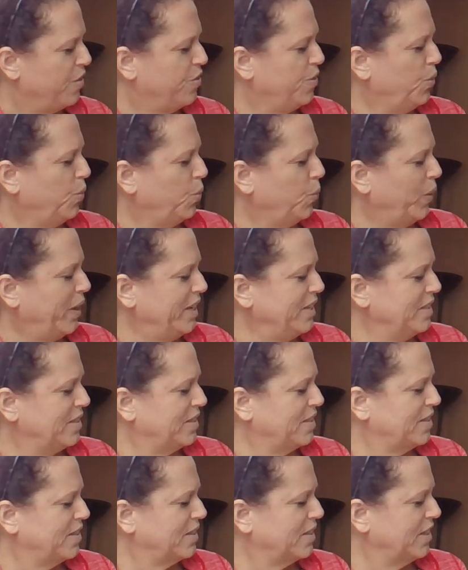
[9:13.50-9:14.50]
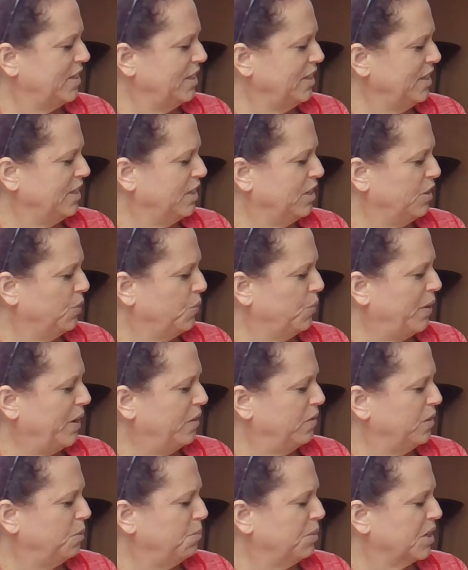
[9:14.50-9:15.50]
The white skin
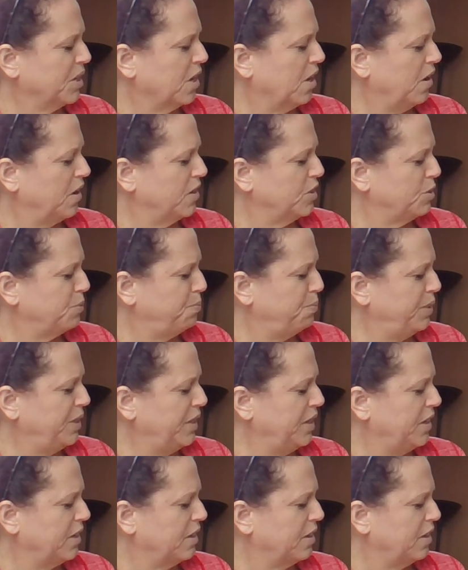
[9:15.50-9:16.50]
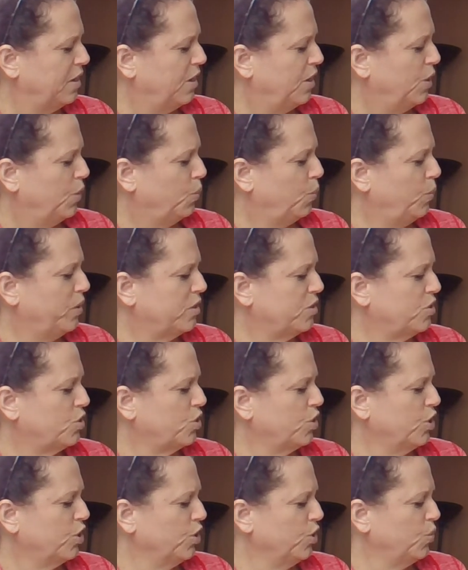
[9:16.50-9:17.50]
around the macaw's beak will
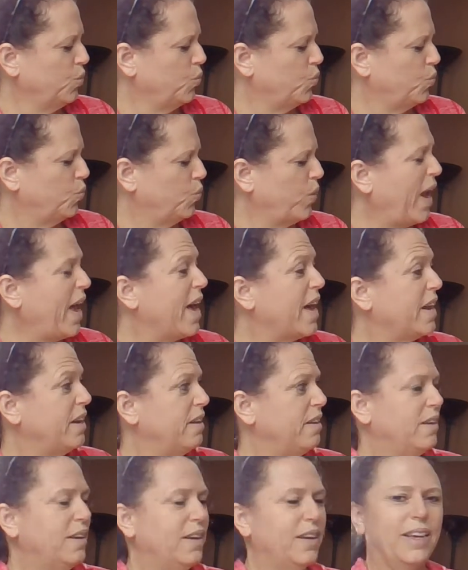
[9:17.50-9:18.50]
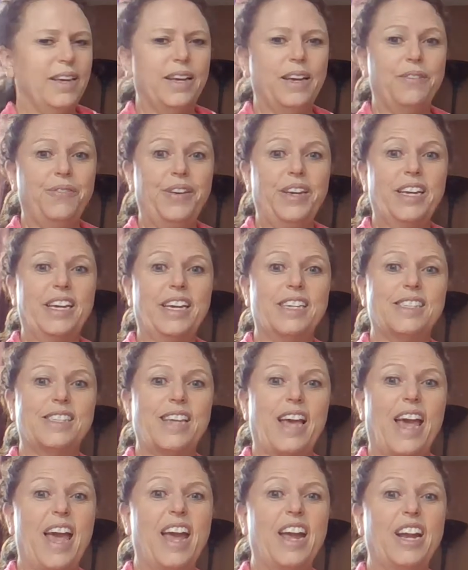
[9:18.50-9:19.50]
turn red if he
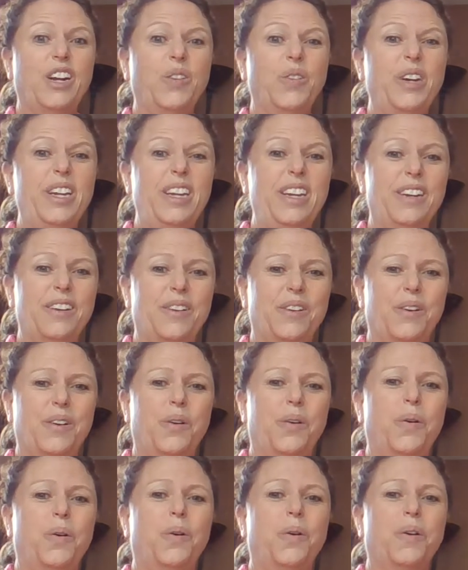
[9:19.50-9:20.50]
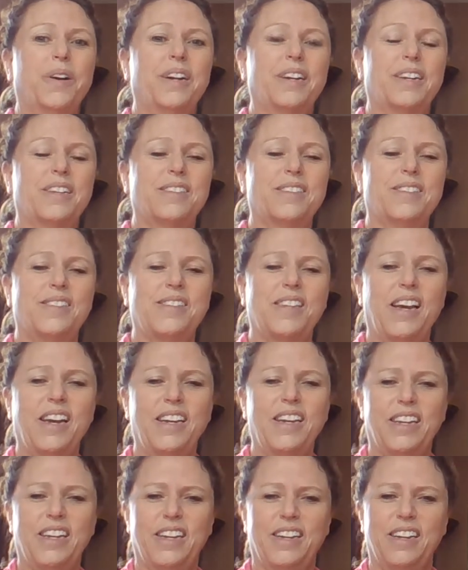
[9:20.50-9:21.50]
gets angry or
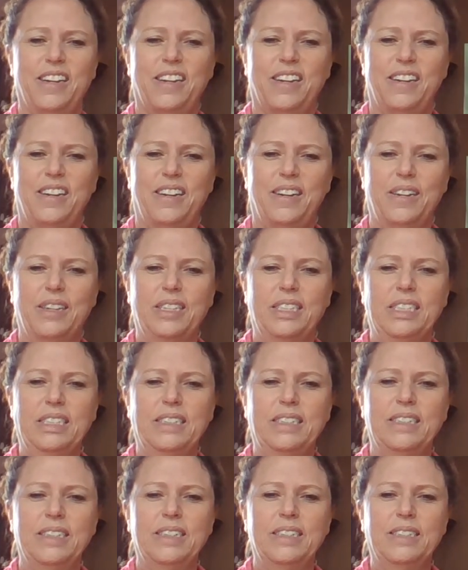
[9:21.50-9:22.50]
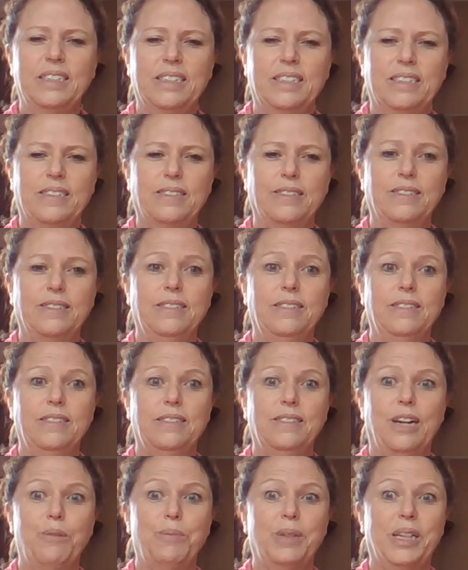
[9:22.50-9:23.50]
excited.
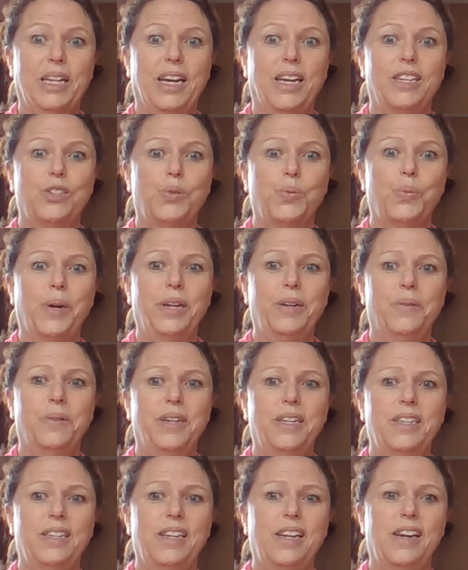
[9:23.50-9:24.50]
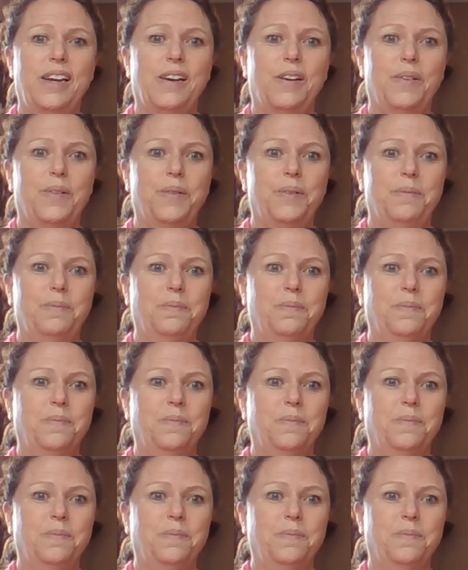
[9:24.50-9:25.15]
Ooh, I'm glad it's white right now.